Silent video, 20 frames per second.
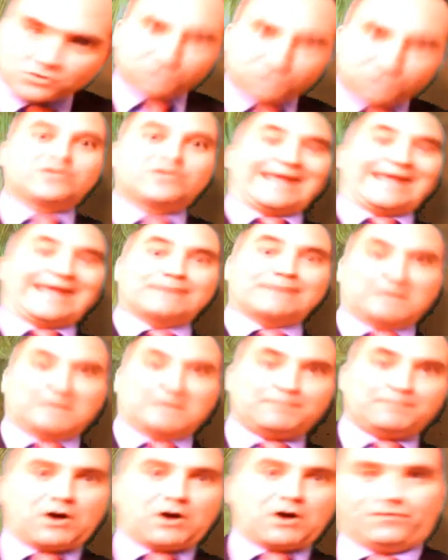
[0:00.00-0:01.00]
You can
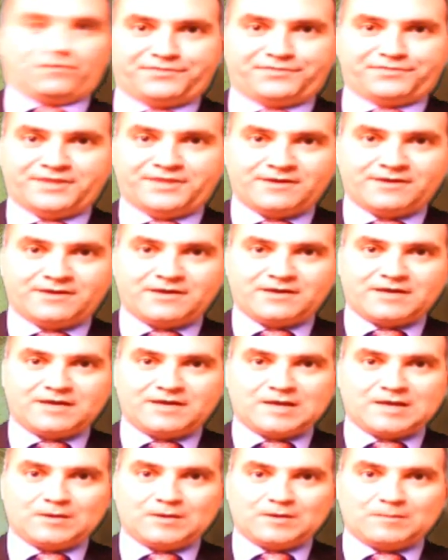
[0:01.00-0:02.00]
be both,
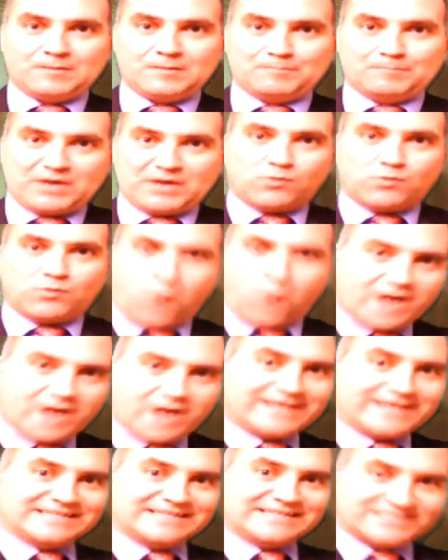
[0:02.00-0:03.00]
but
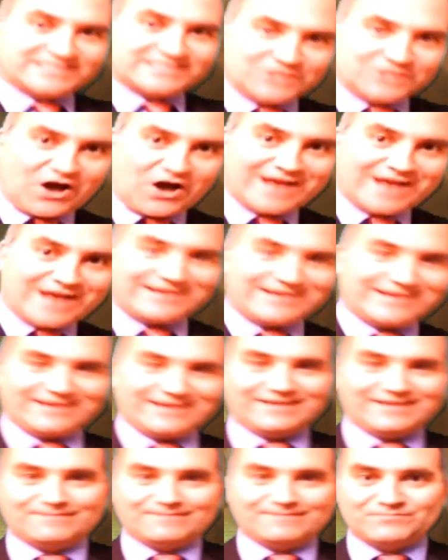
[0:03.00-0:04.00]
one is not
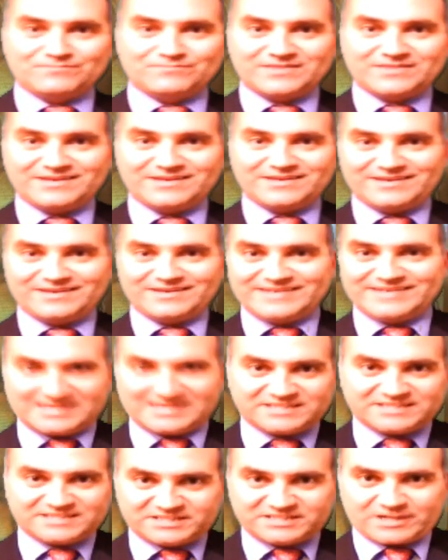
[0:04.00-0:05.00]

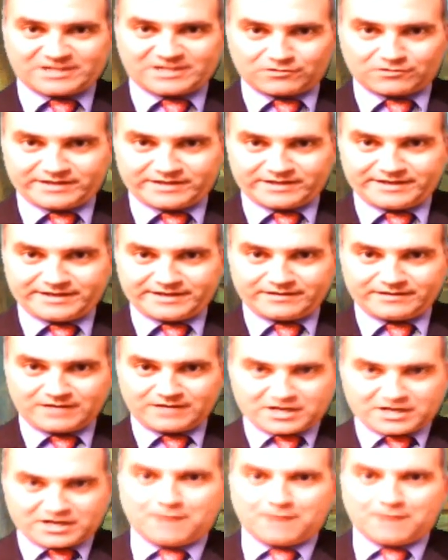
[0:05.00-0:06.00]
necessarily
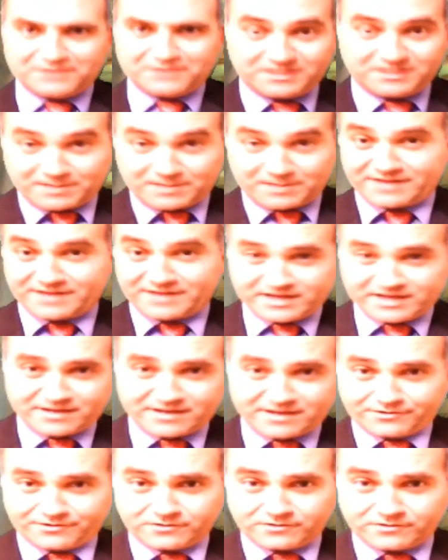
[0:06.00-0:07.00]
accompanied by
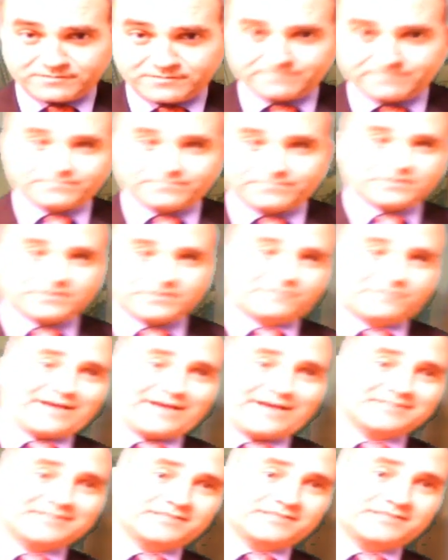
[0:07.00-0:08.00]
the other. They're
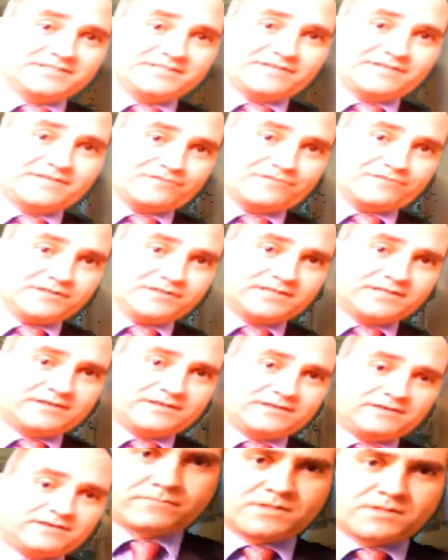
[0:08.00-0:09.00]
vastly
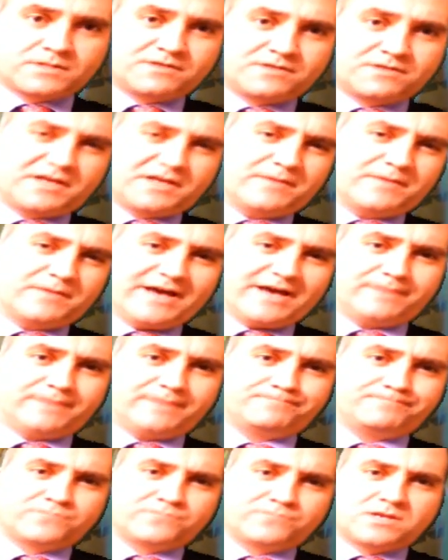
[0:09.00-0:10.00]
different. Think about
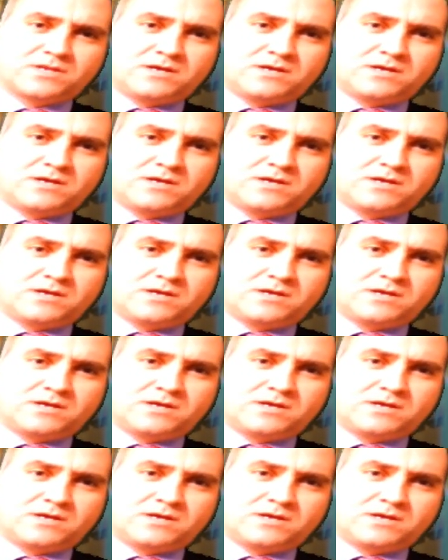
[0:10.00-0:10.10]
it.